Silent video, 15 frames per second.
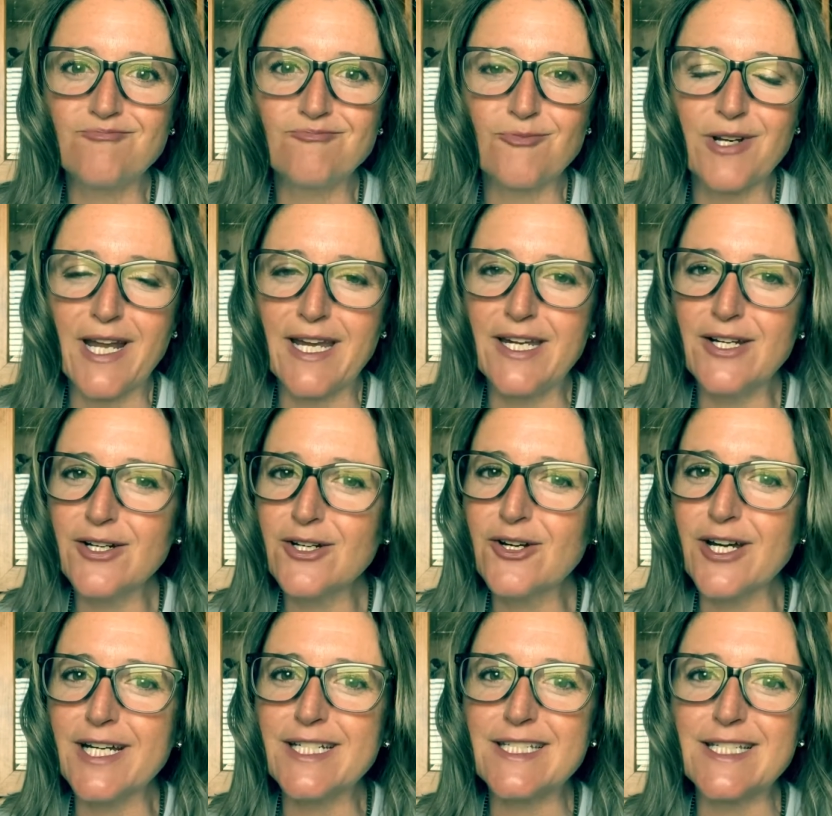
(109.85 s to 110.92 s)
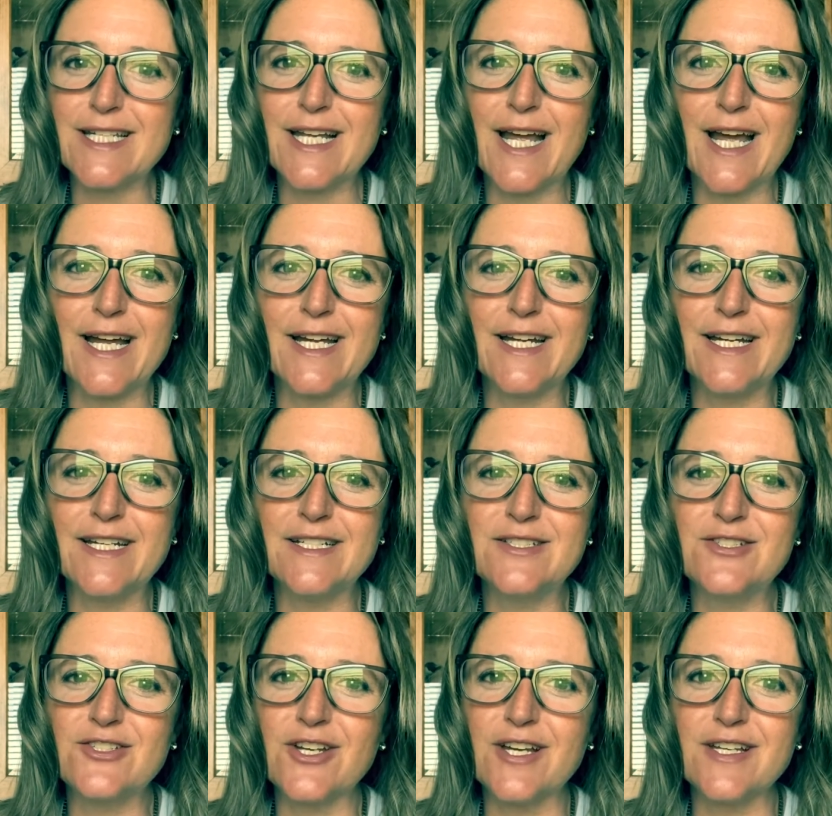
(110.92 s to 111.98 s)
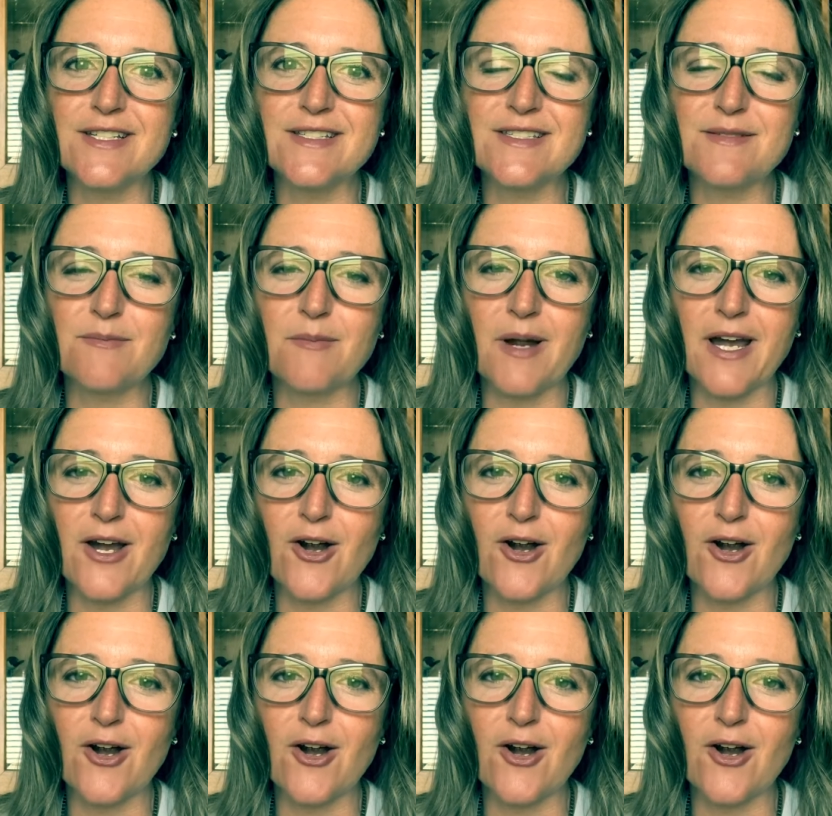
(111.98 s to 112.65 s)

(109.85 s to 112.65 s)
when I hear Grayson, my